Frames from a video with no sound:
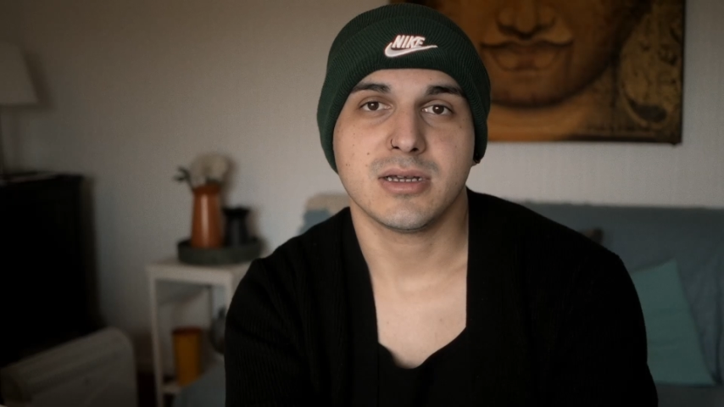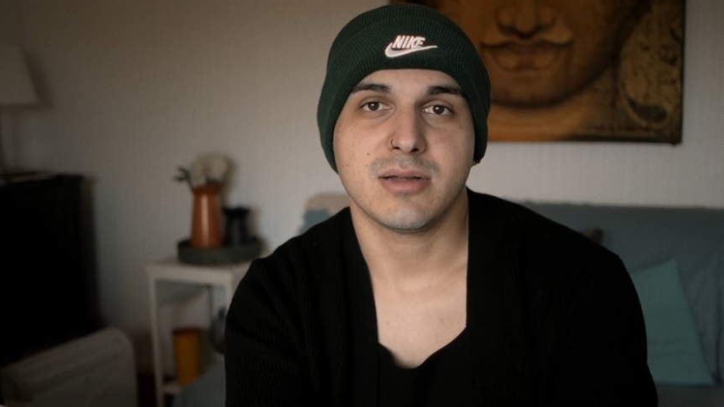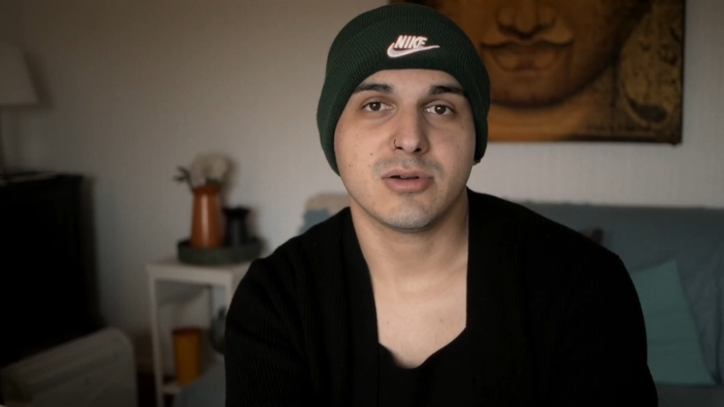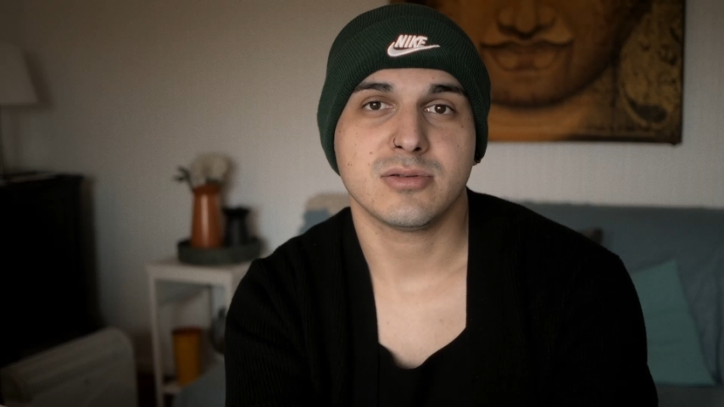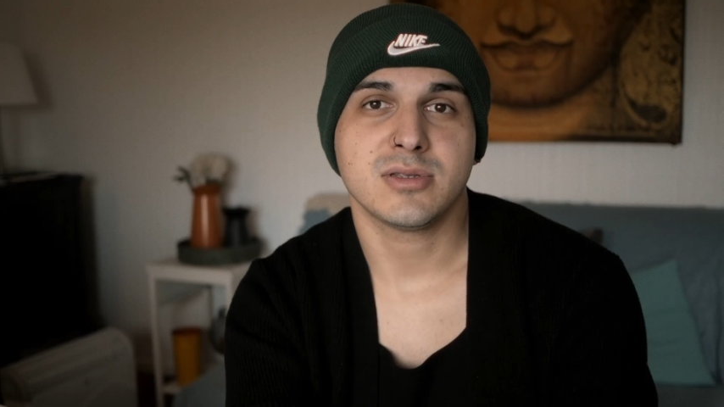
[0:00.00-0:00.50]

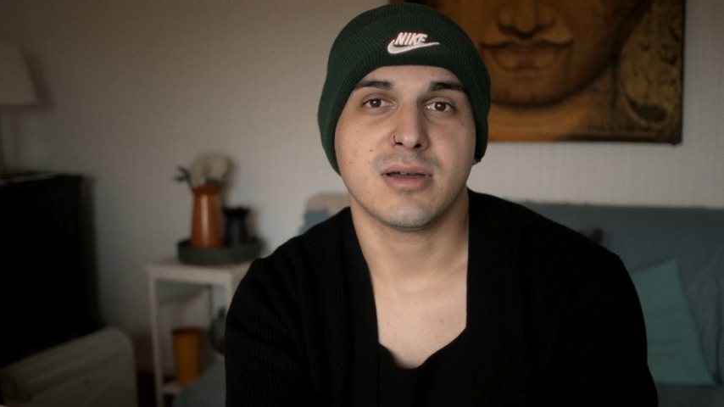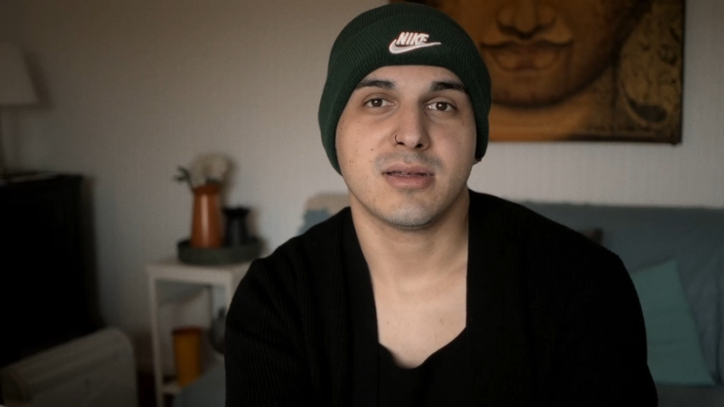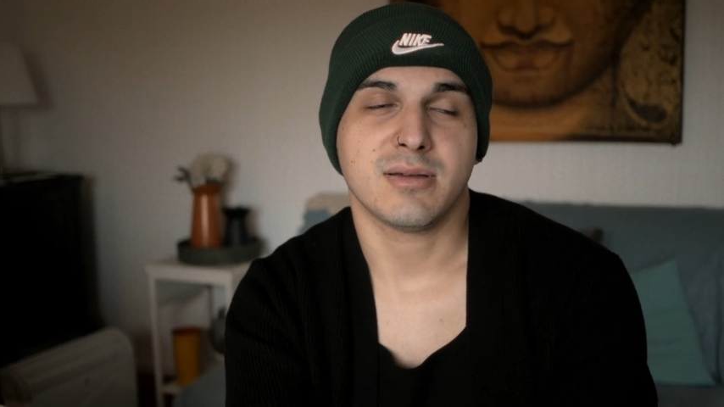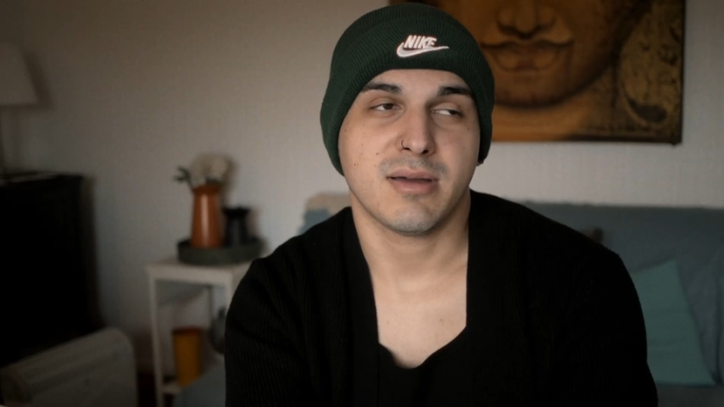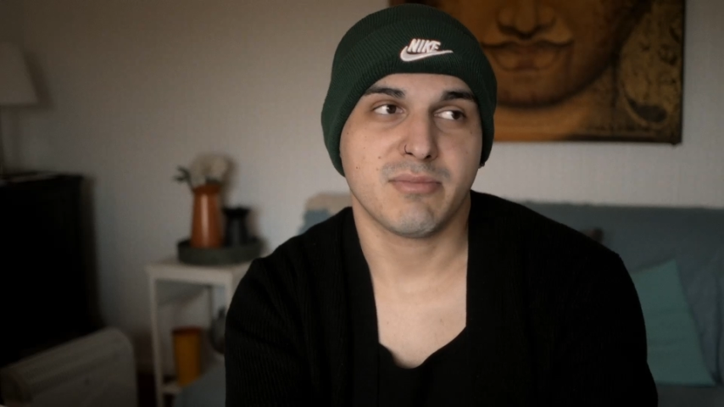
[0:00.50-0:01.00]
I know
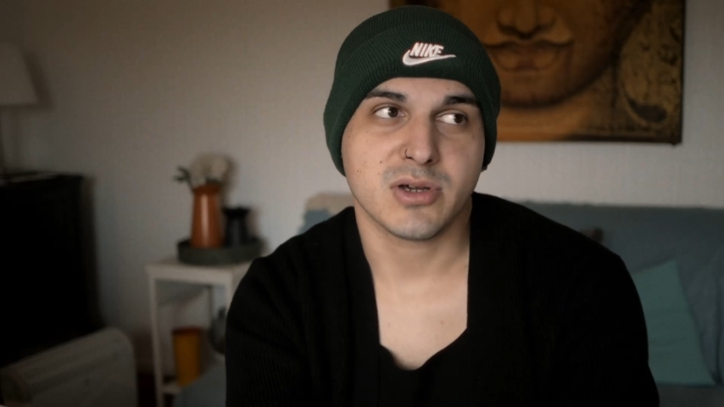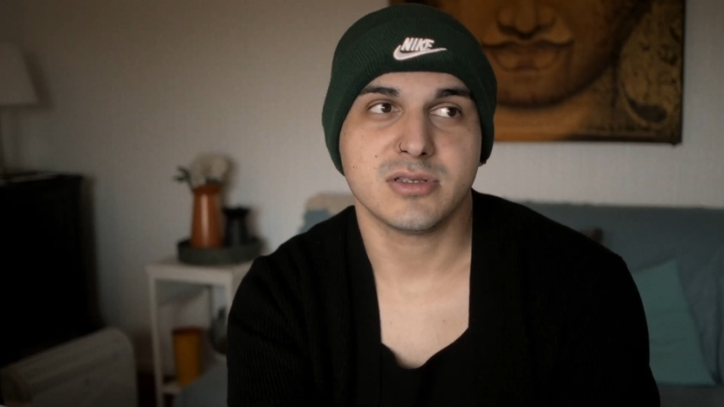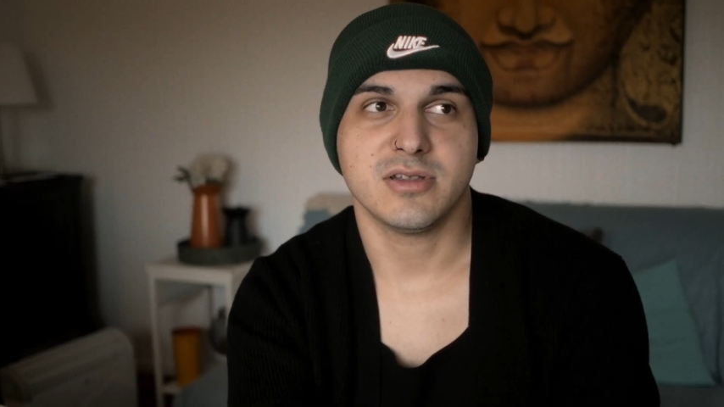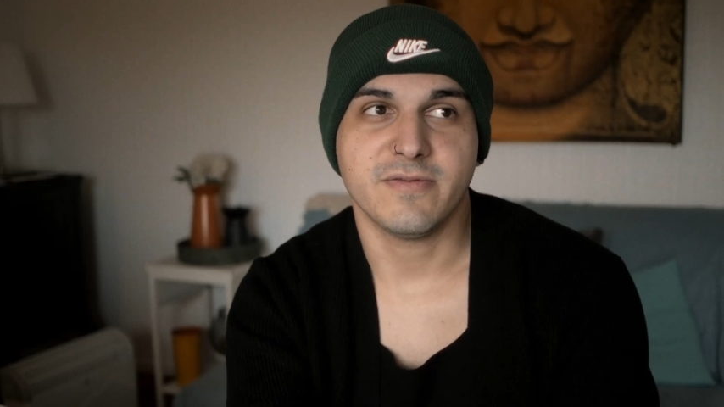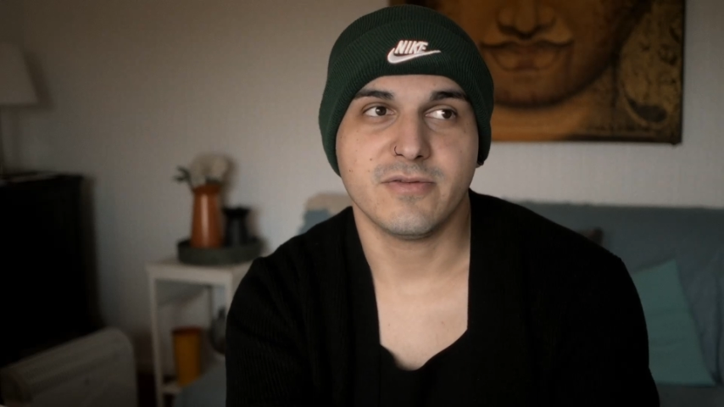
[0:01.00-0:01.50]
that I'm
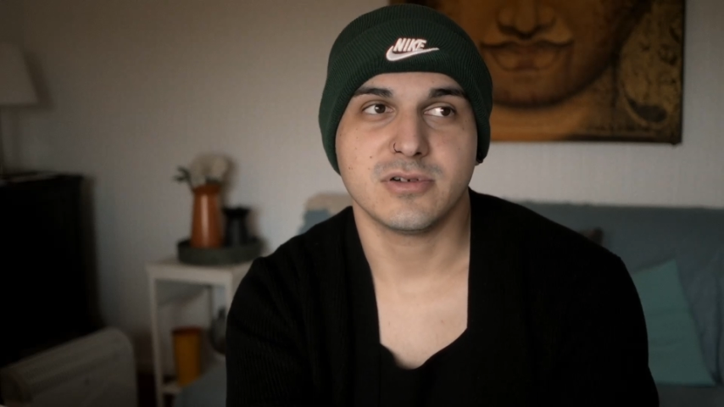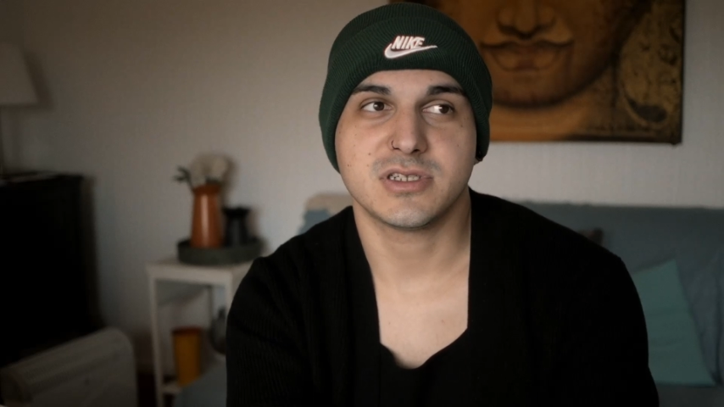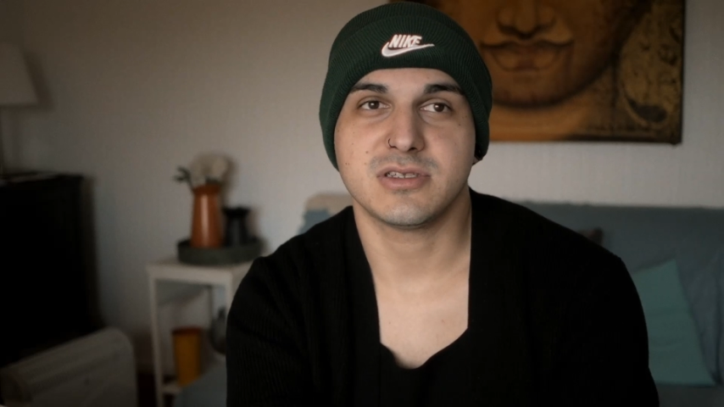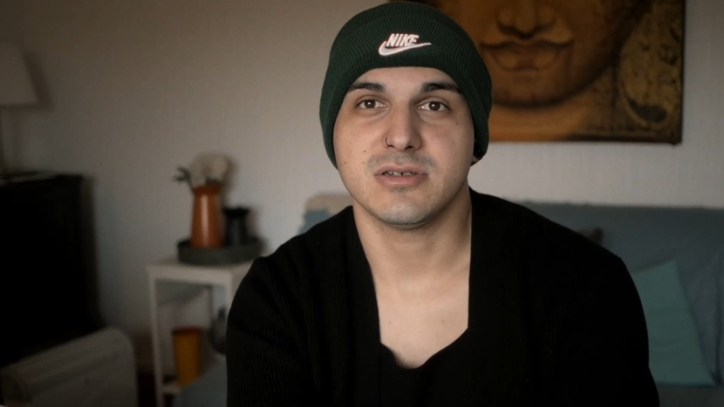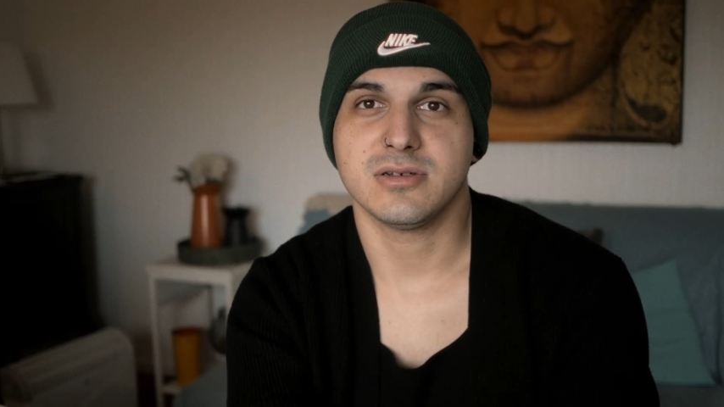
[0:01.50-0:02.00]
not the
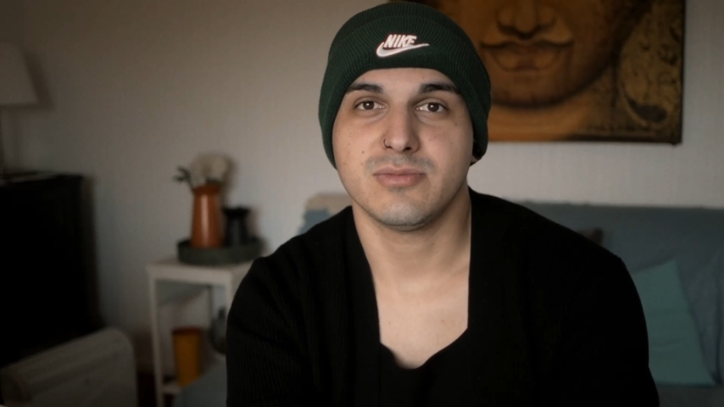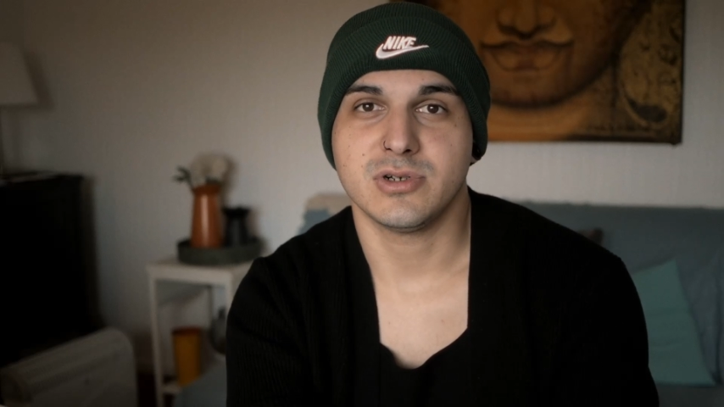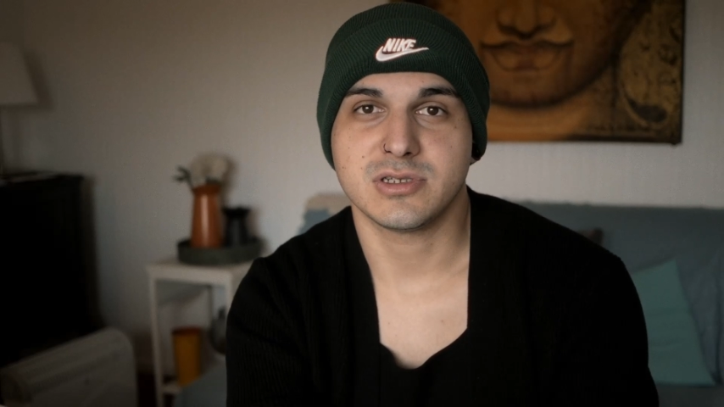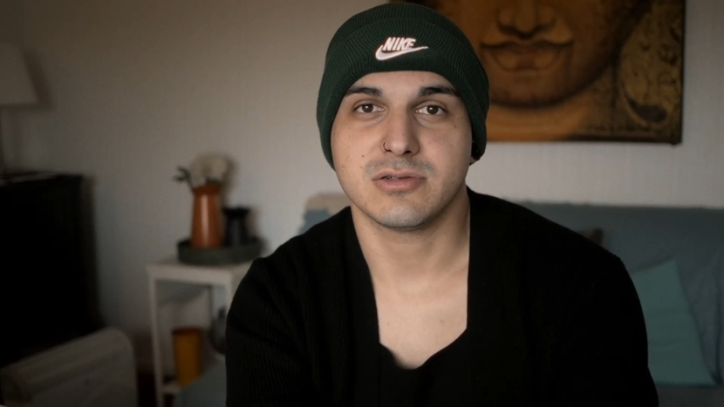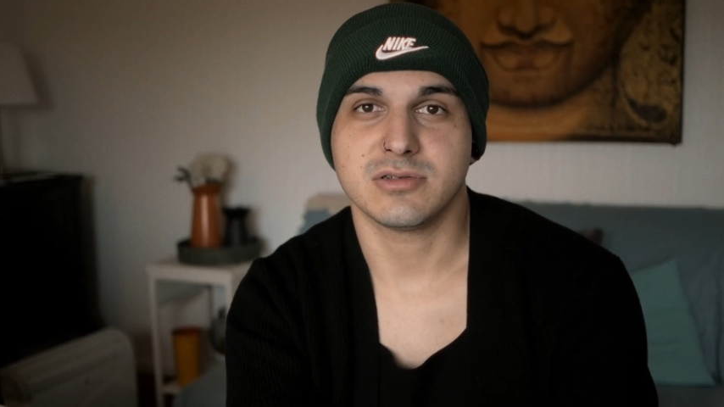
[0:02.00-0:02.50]
first
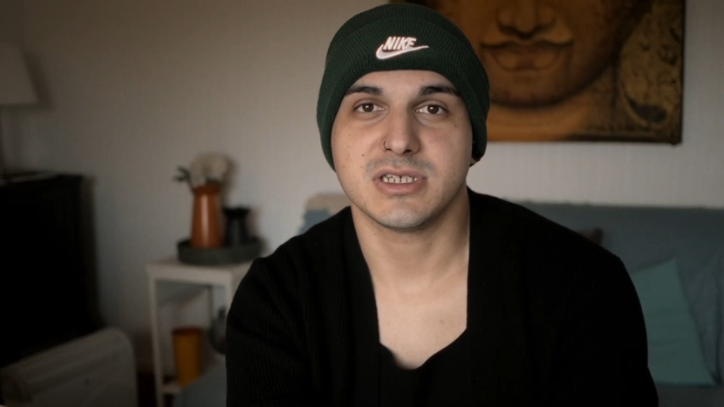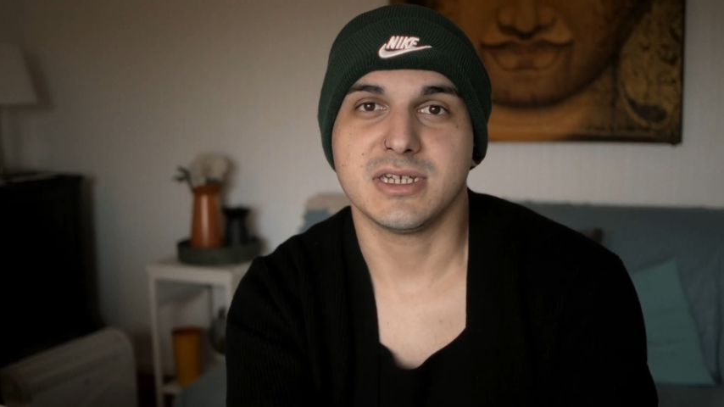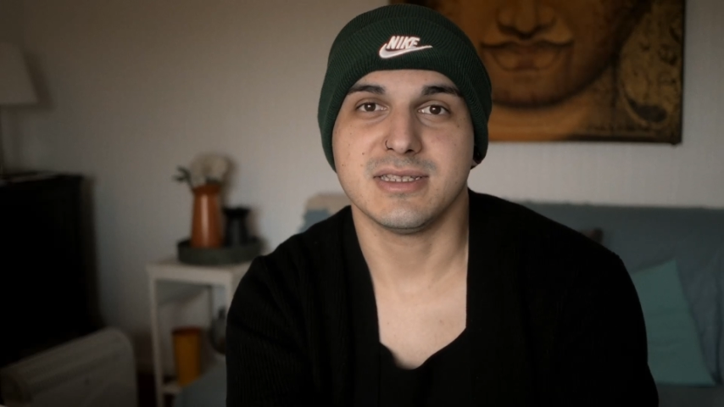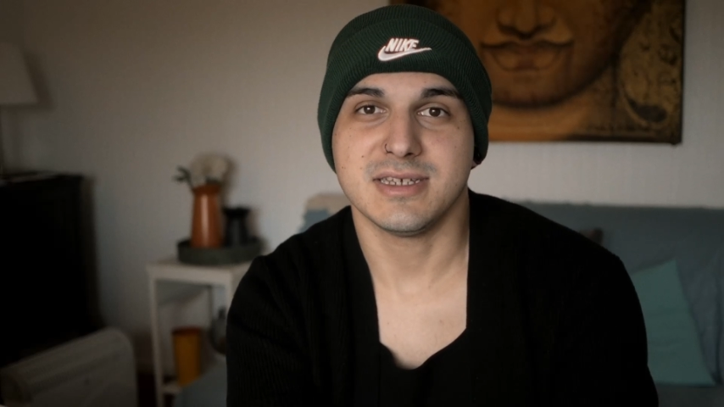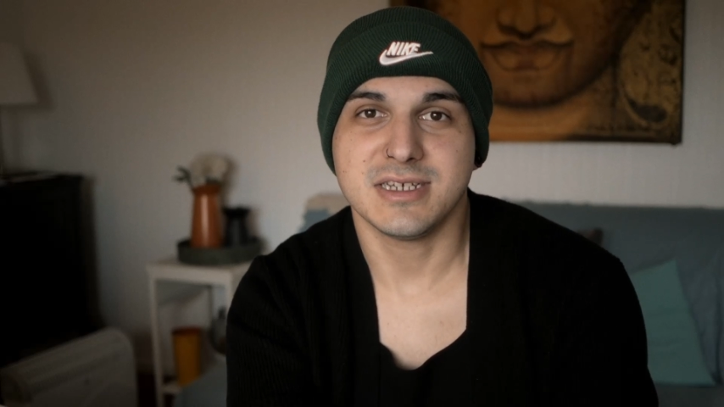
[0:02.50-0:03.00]
person
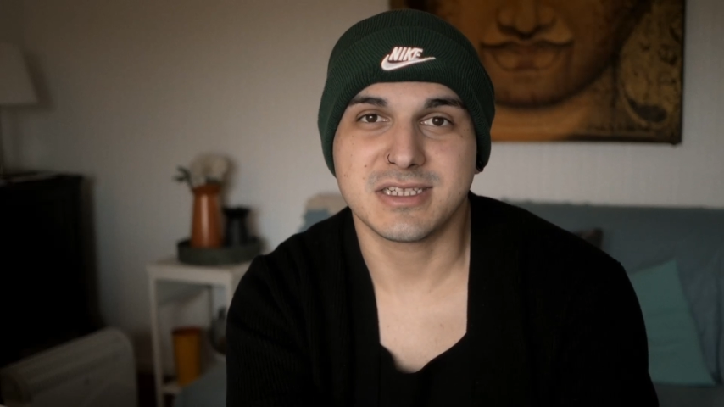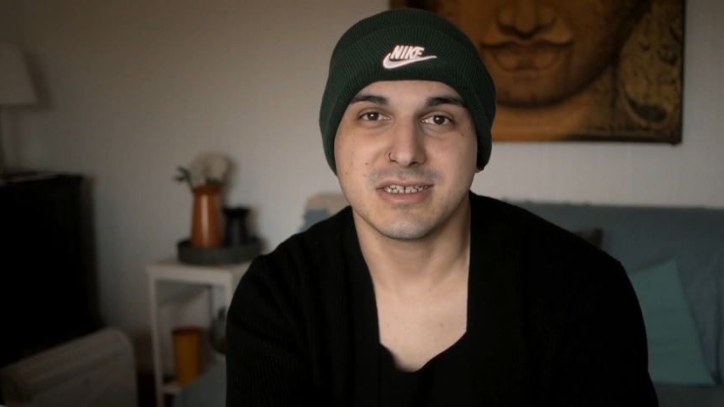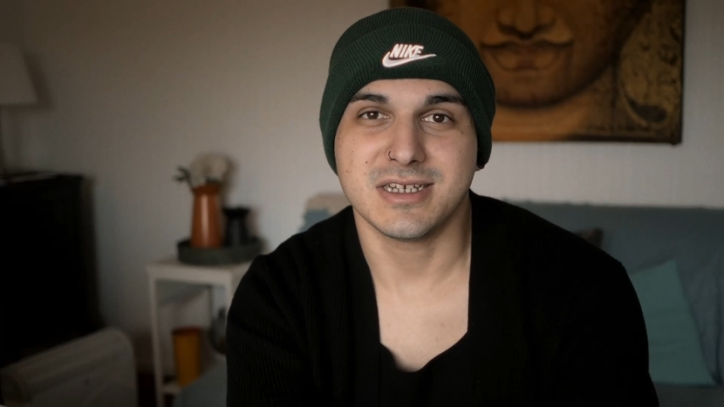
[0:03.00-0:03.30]
saying this,